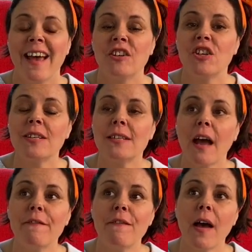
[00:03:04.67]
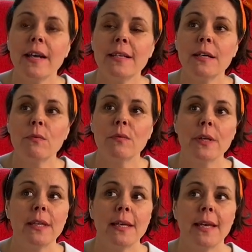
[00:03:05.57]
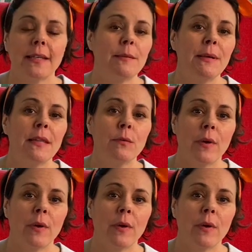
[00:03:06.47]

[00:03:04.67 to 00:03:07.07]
just I find it really gets me in the